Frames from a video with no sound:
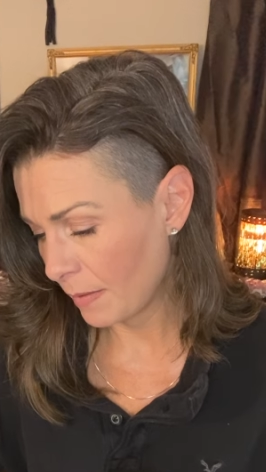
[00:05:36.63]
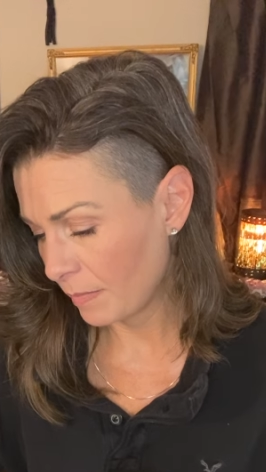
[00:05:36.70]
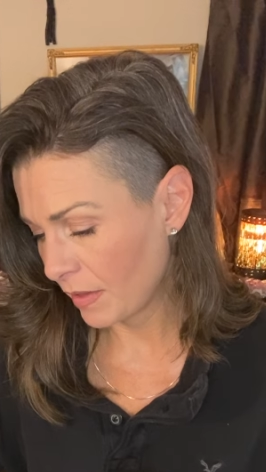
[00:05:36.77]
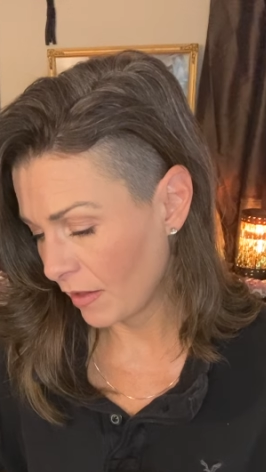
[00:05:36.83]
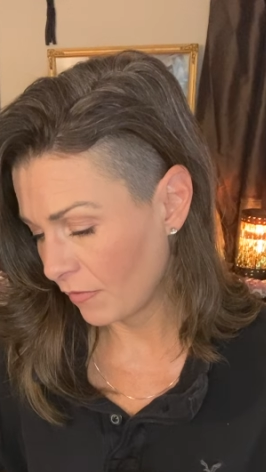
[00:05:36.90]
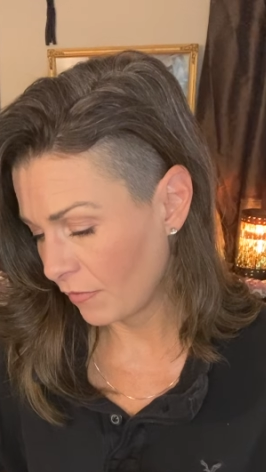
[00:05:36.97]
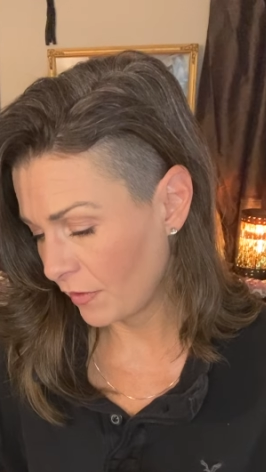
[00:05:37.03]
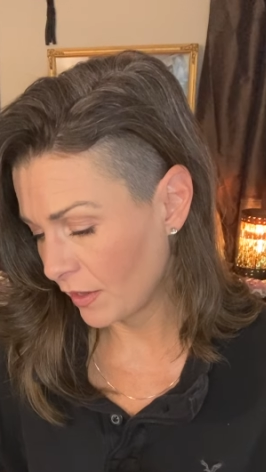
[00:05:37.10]

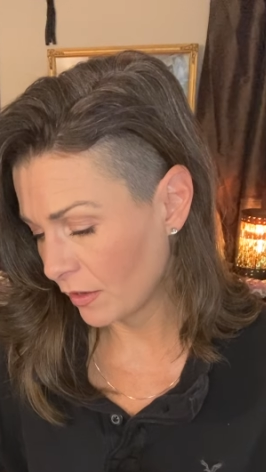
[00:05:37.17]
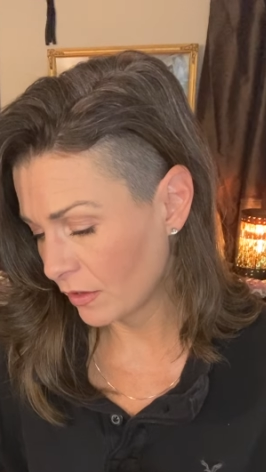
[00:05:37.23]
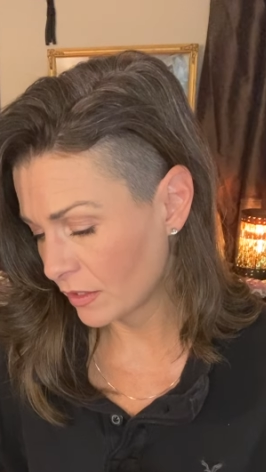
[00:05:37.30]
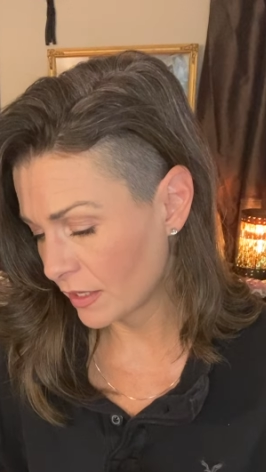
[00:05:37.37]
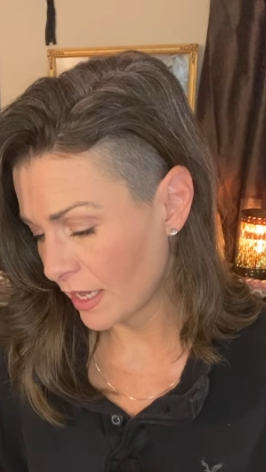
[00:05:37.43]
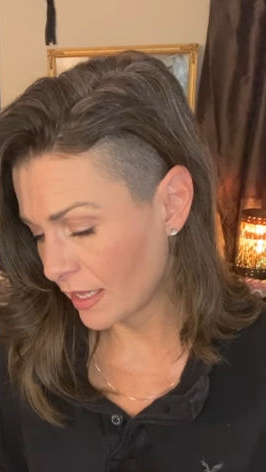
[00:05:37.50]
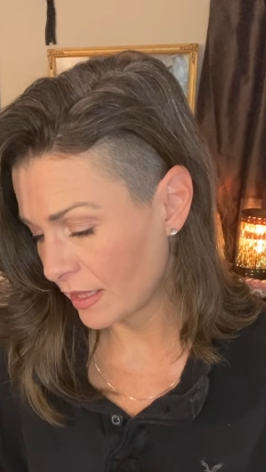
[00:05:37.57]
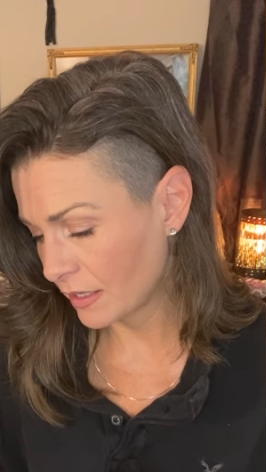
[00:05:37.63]
It feels
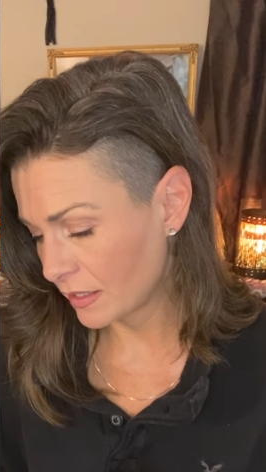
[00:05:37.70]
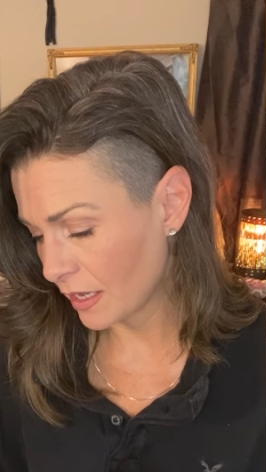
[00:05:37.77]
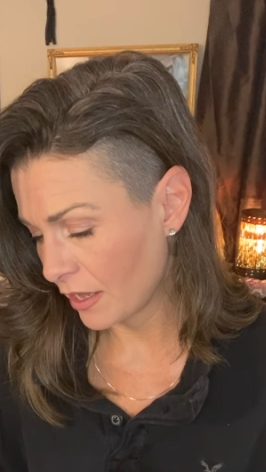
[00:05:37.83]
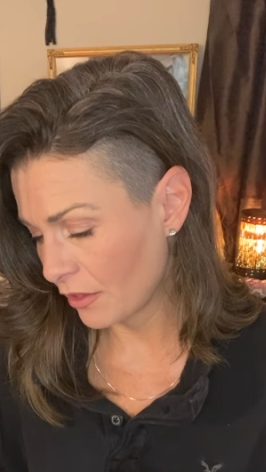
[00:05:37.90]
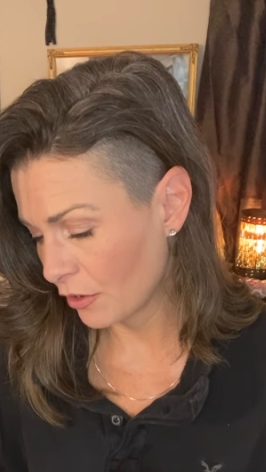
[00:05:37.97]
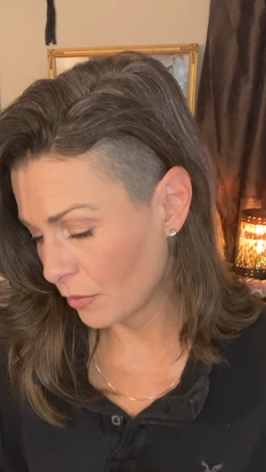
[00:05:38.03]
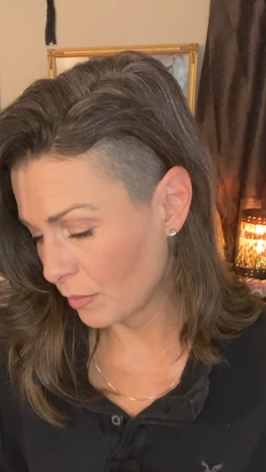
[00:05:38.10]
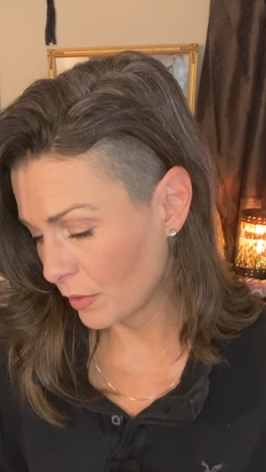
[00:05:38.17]
like this
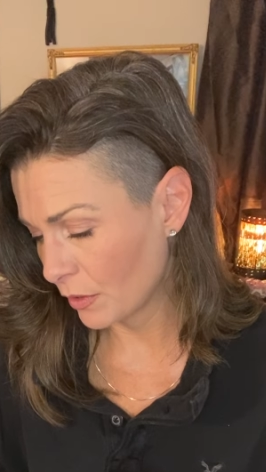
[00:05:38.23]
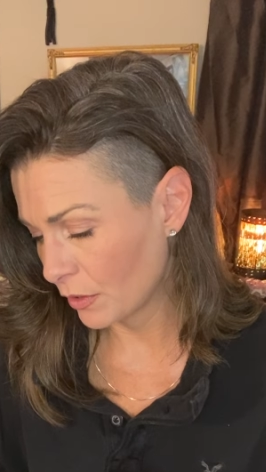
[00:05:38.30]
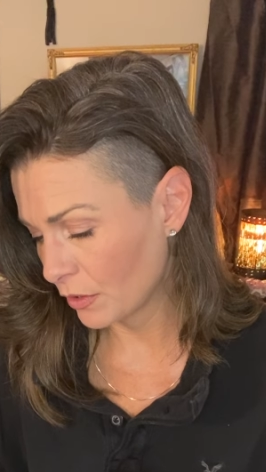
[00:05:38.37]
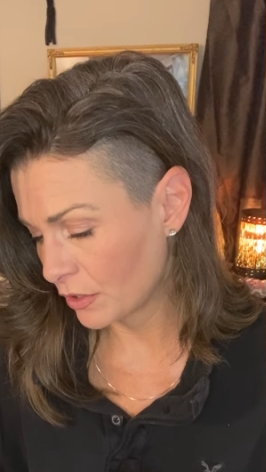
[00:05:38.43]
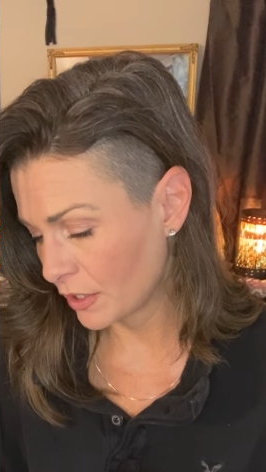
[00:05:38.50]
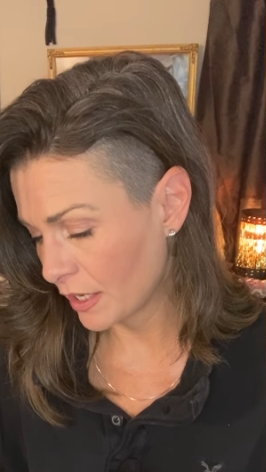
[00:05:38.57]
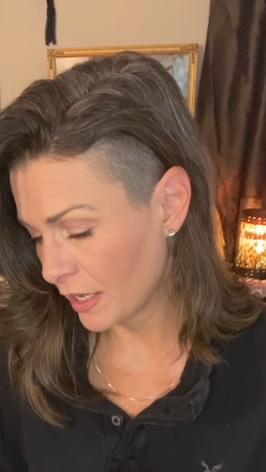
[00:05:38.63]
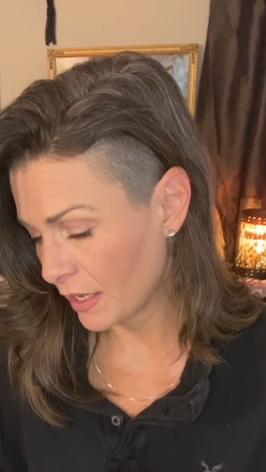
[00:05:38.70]
other
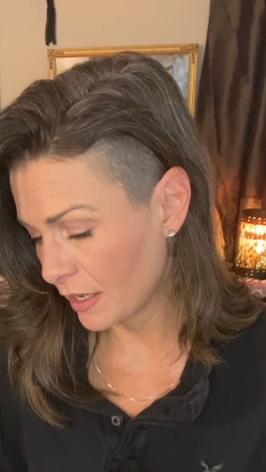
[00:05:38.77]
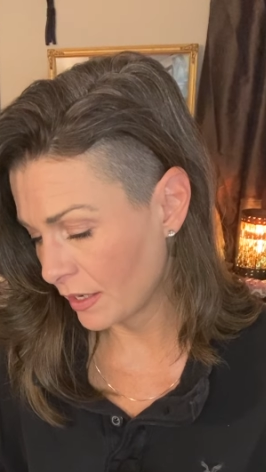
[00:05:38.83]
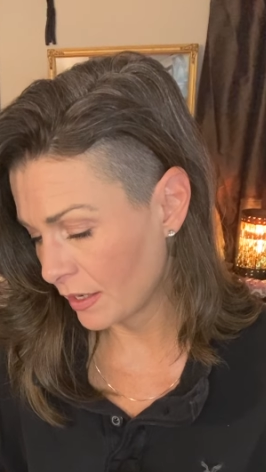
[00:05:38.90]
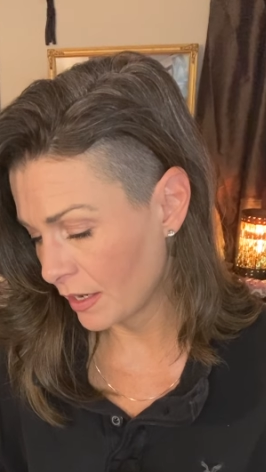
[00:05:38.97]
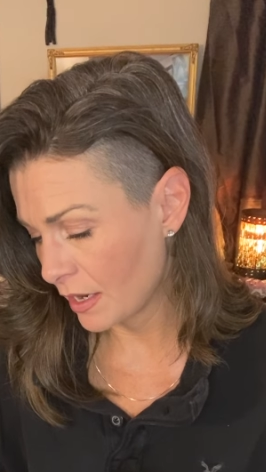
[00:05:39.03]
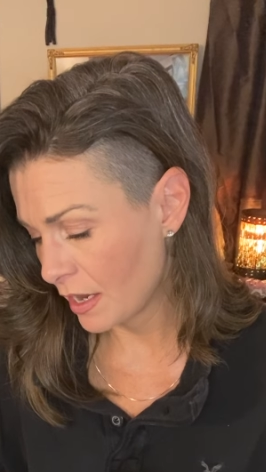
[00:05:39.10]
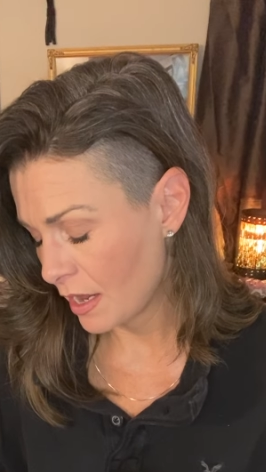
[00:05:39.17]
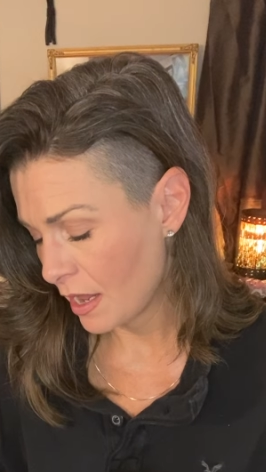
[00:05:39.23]

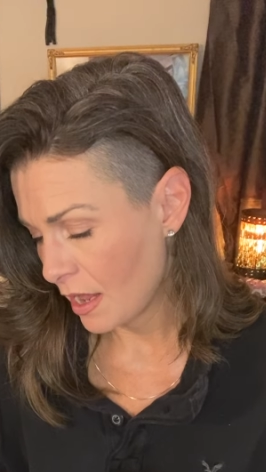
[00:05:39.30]
person